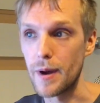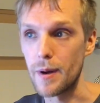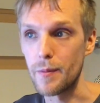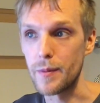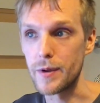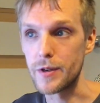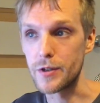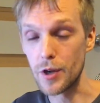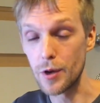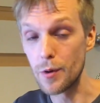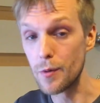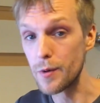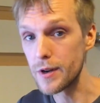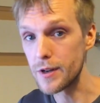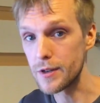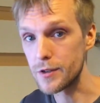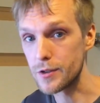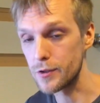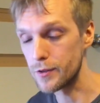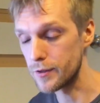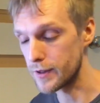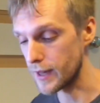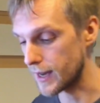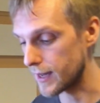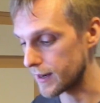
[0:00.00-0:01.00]
But we don't want
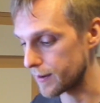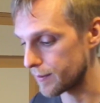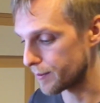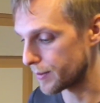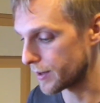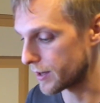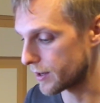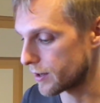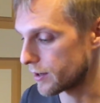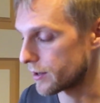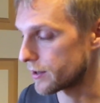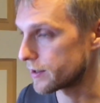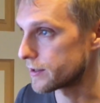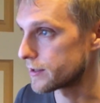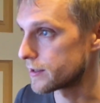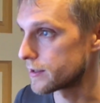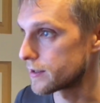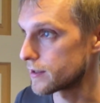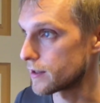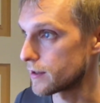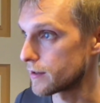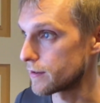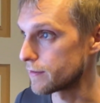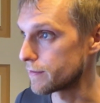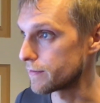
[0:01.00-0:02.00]
to do that
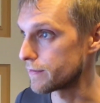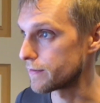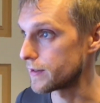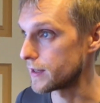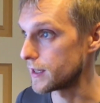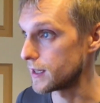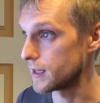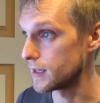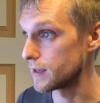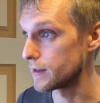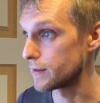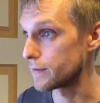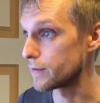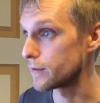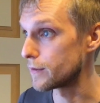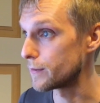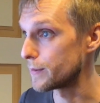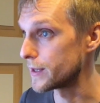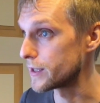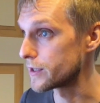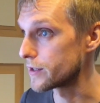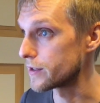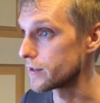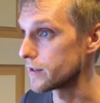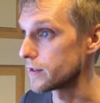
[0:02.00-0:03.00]
because of the
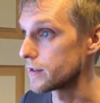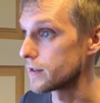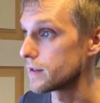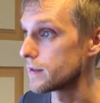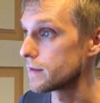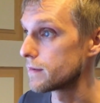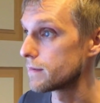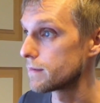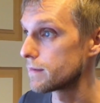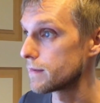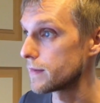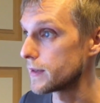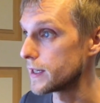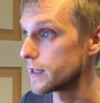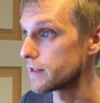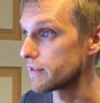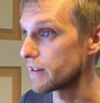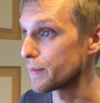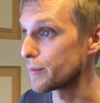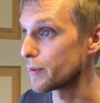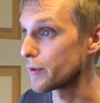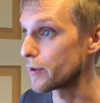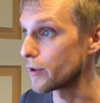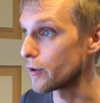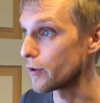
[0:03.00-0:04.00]
aforementioned
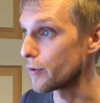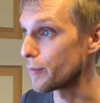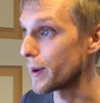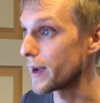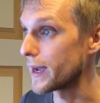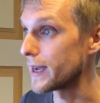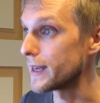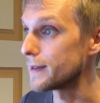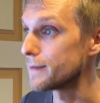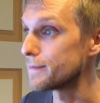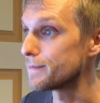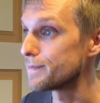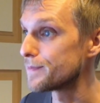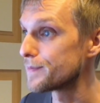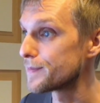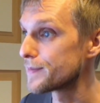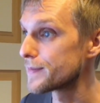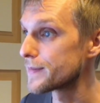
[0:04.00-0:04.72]
interrupt audio pain.